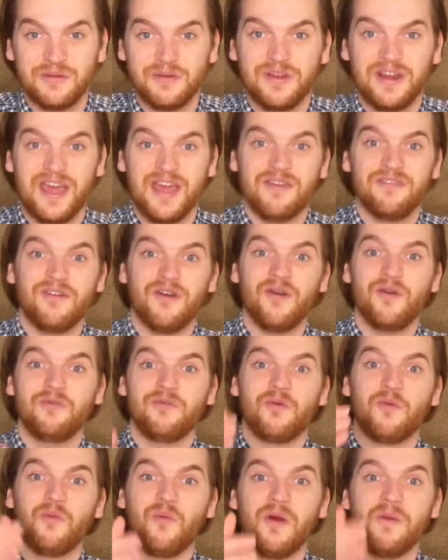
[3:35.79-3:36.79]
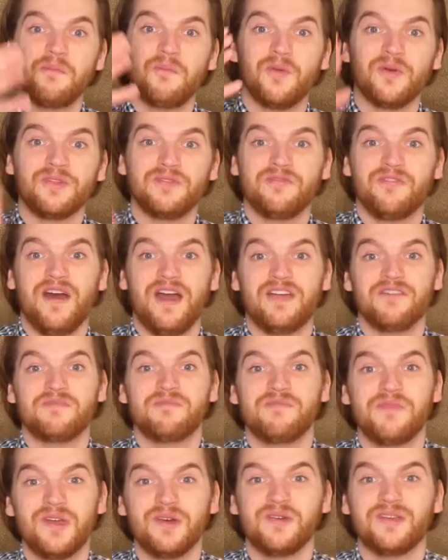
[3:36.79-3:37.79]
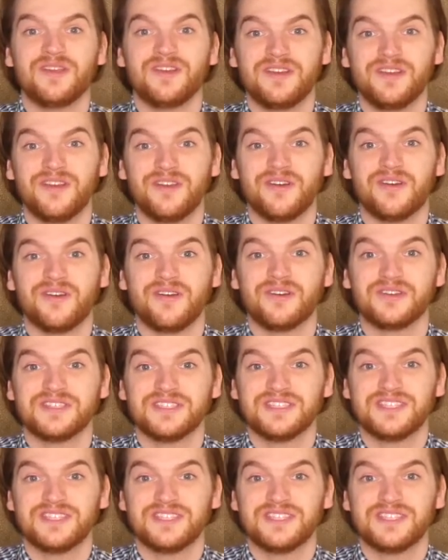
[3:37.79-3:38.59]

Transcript: you would have over 1.5 million euros